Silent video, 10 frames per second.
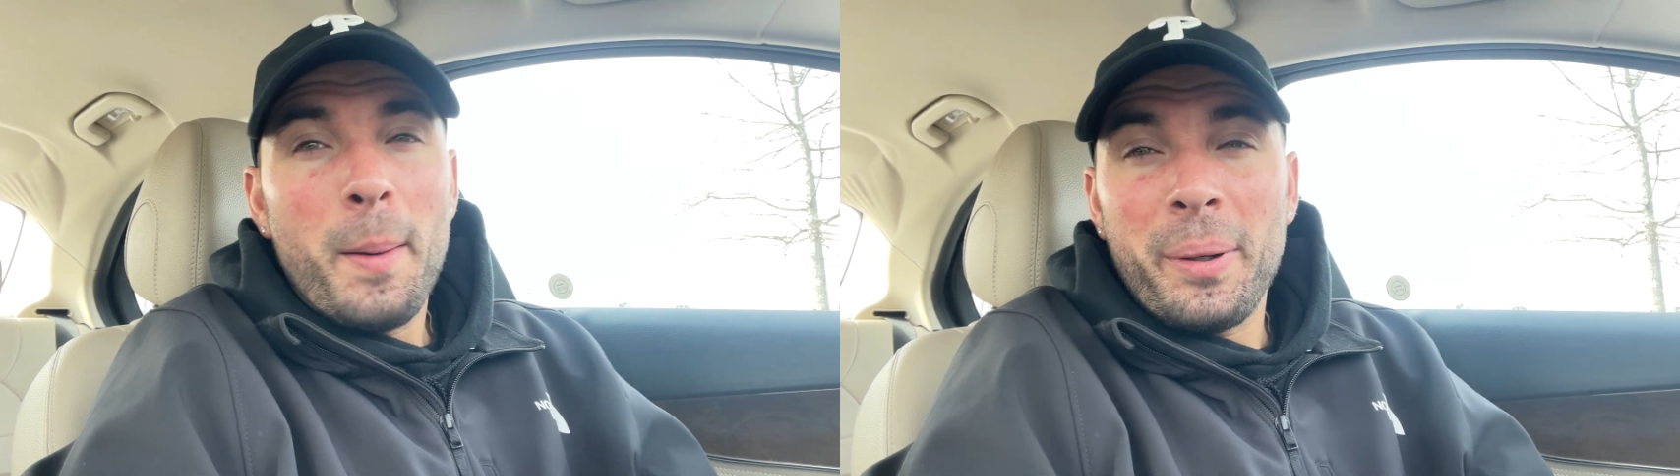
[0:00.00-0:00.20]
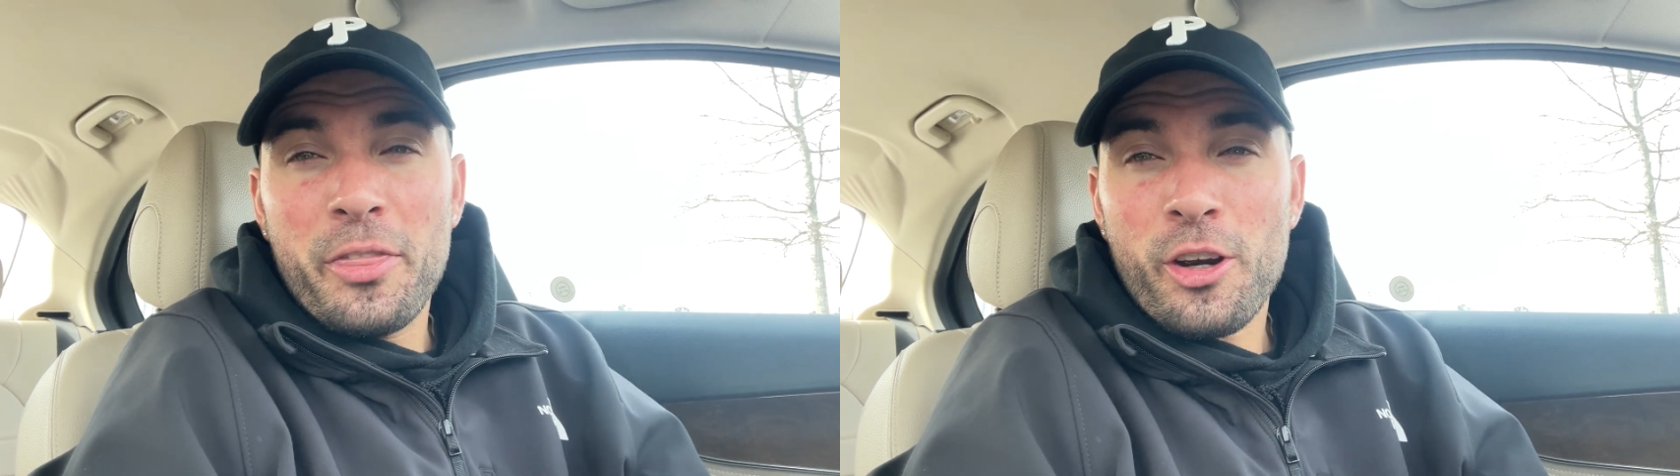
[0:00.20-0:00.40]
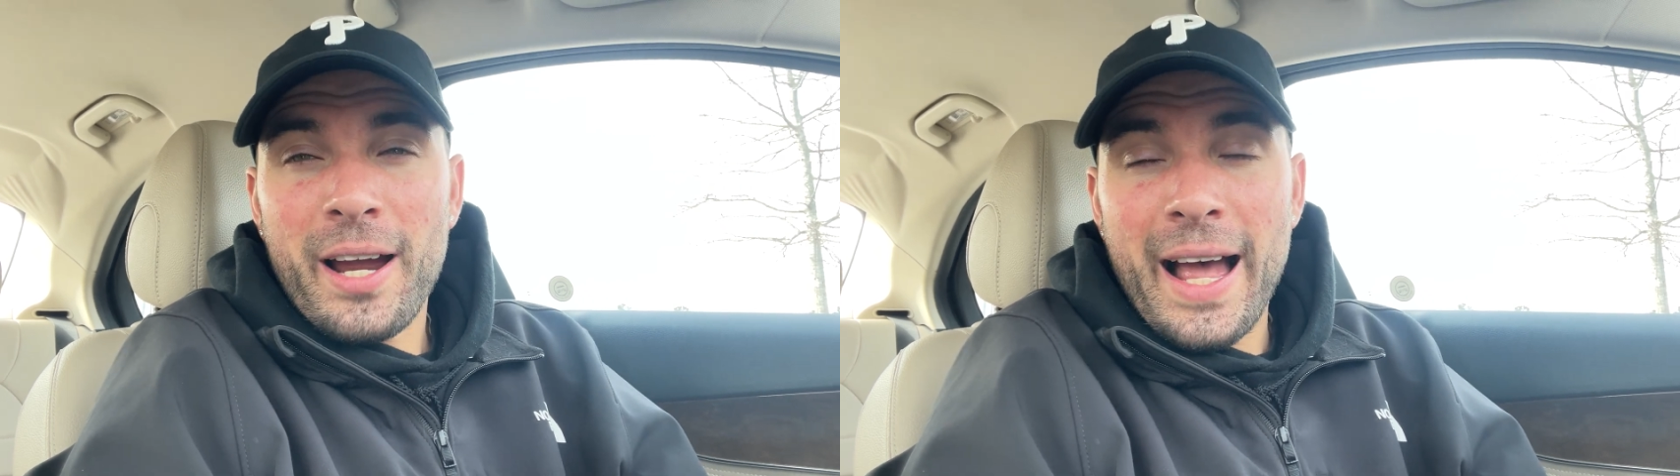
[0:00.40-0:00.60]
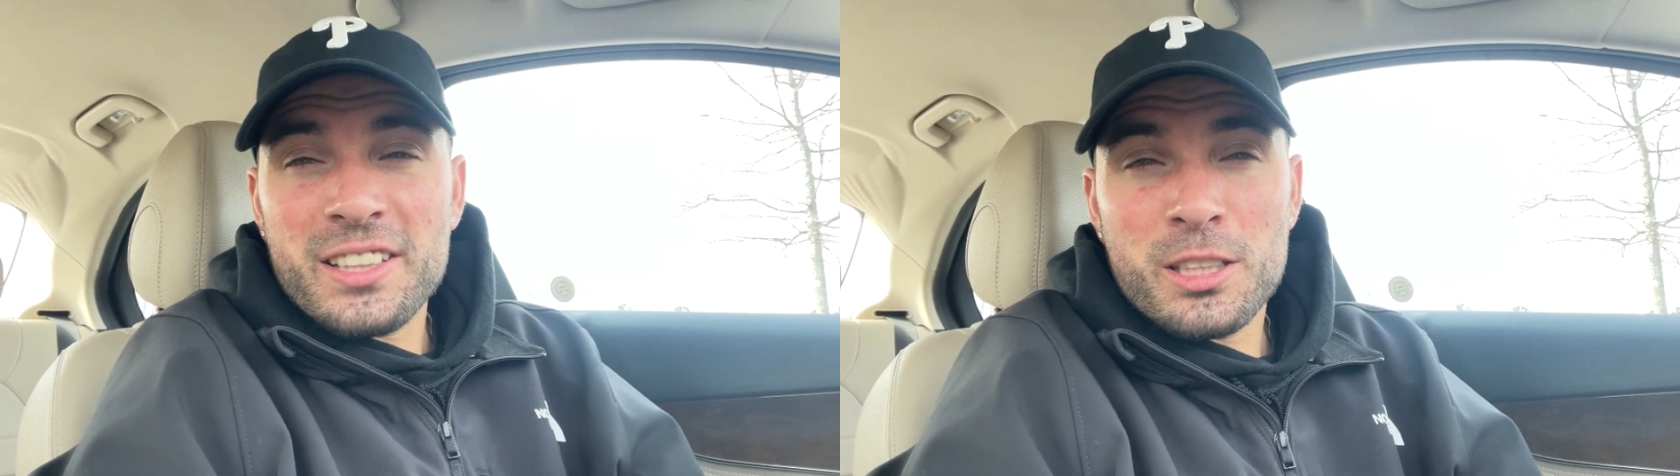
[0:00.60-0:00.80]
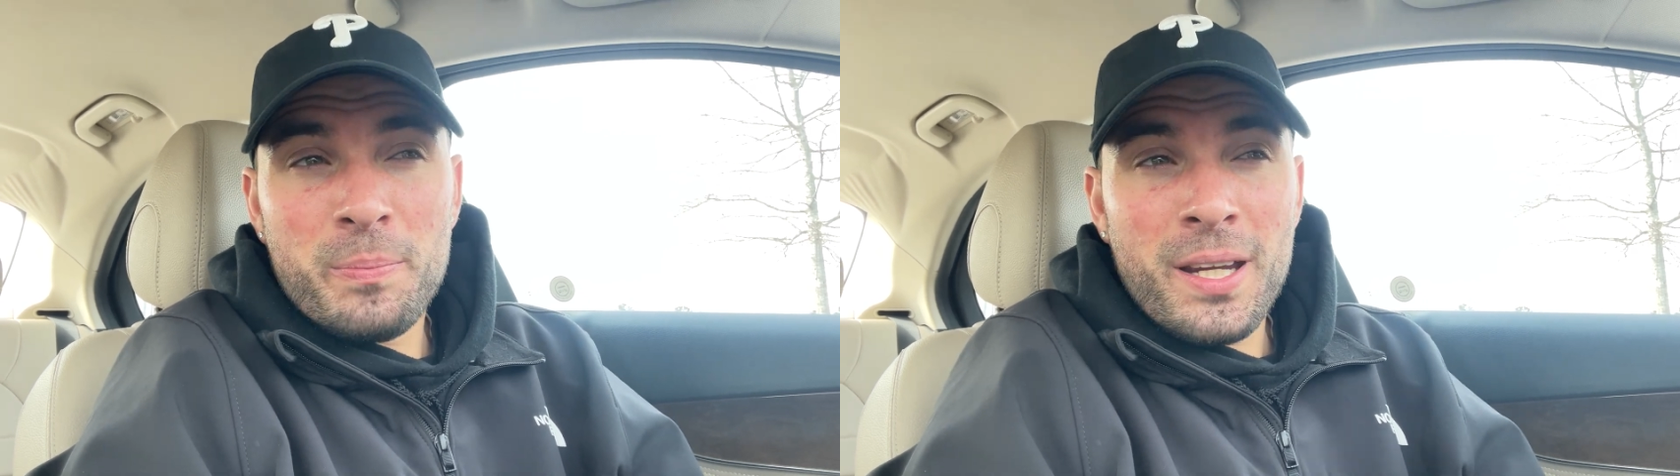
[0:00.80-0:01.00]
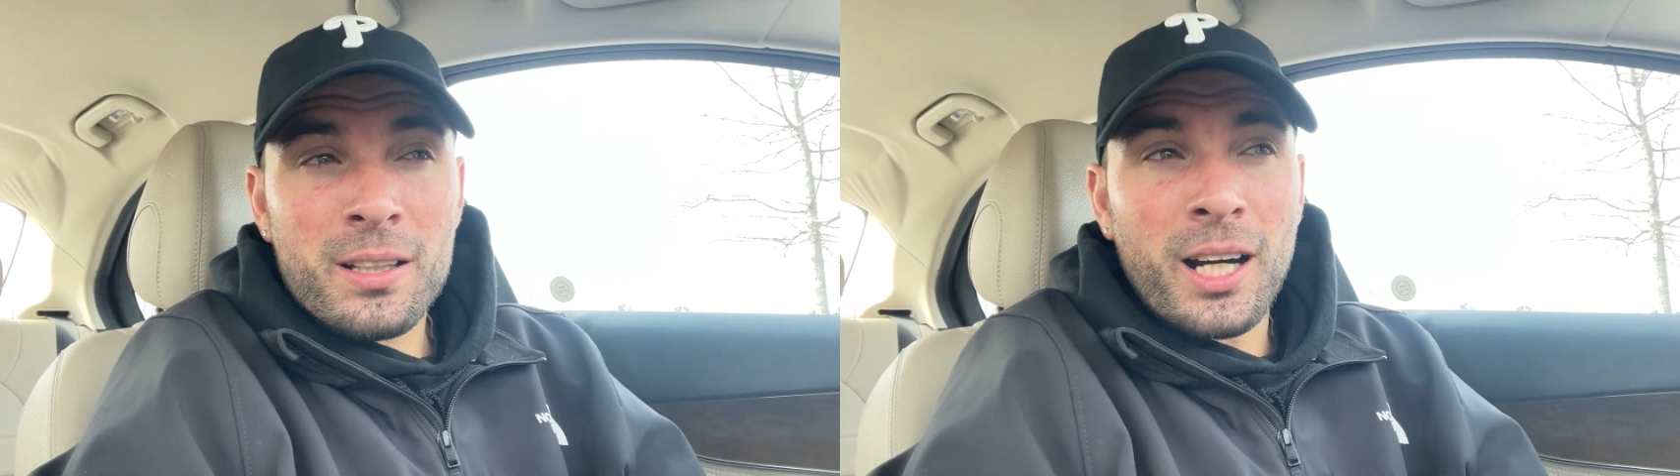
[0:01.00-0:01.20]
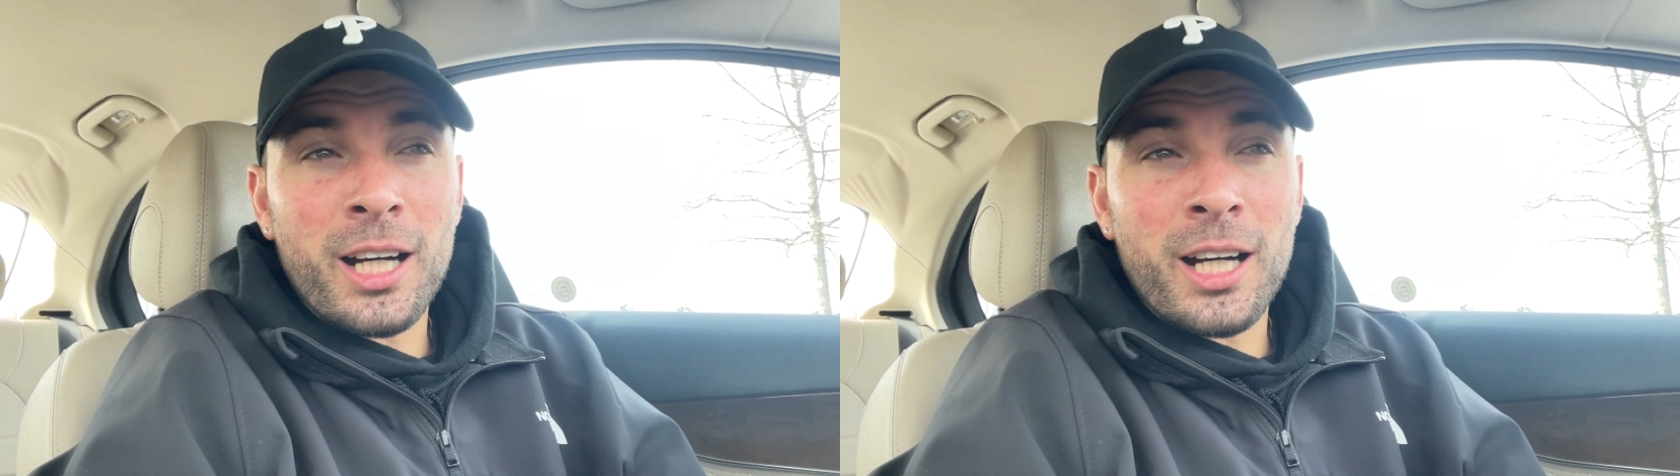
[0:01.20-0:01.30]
But there has to be an